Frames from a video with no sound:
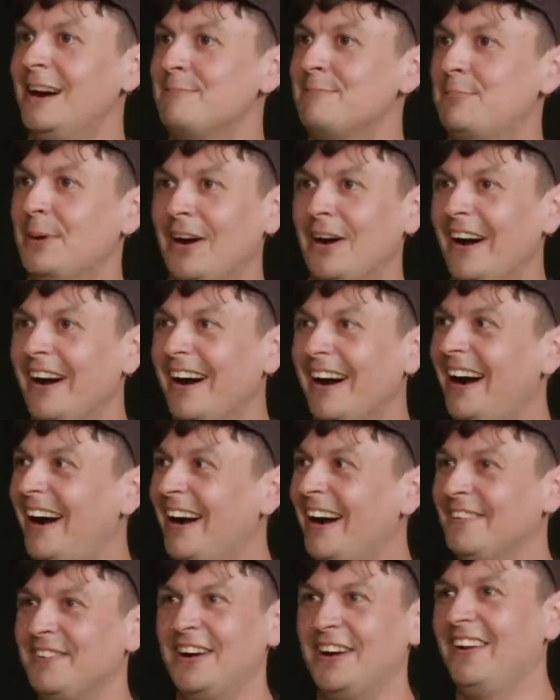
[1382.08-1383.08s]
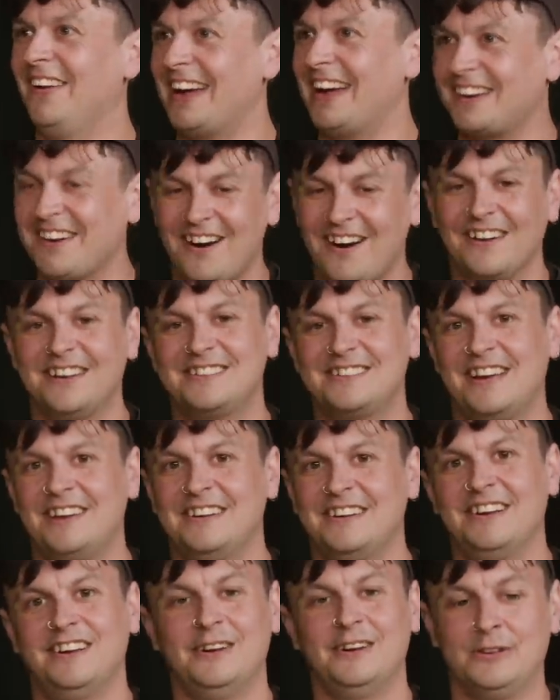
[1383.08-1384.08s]
But and that, like, Carla
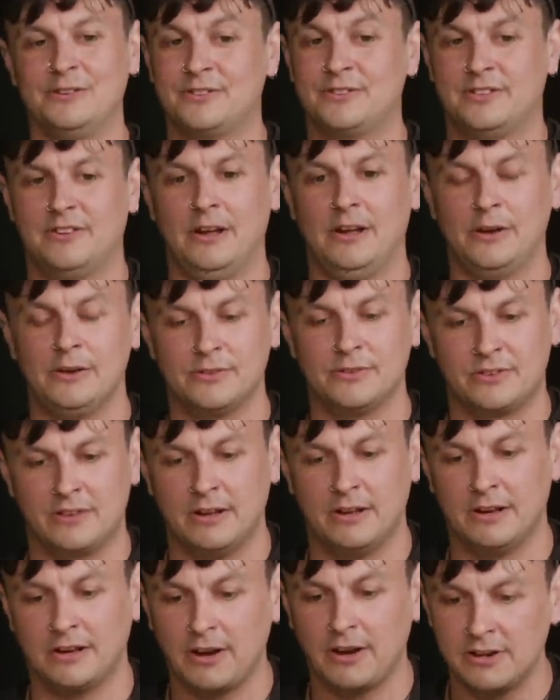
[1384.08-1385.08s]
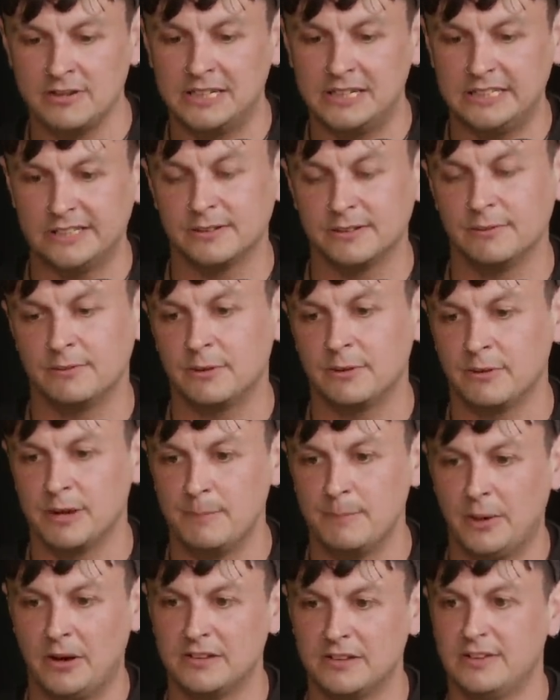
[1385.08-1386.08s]
Denyer, who's, who's the co-leader of the Green
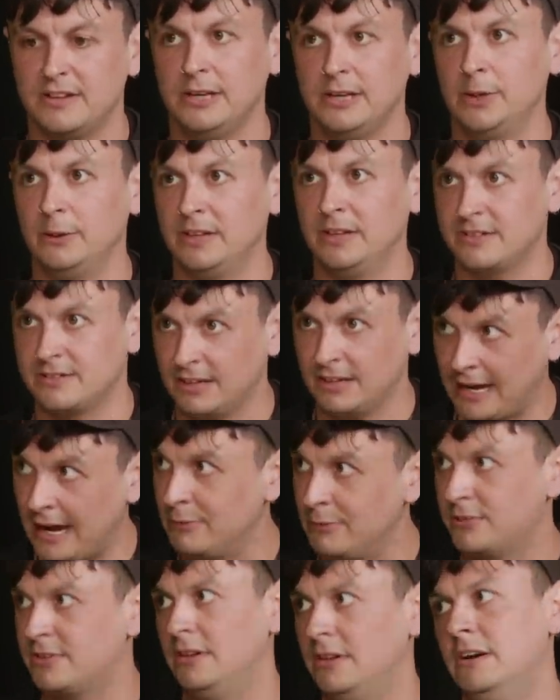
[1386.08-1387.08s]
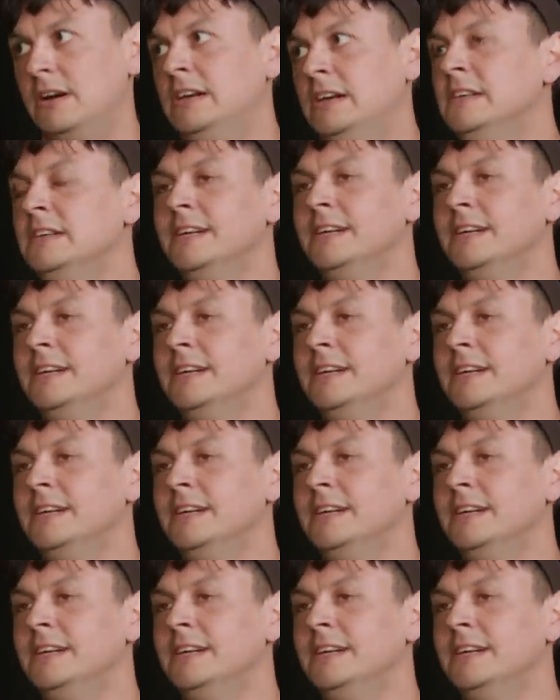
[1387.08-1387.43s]
Party, who is a councillor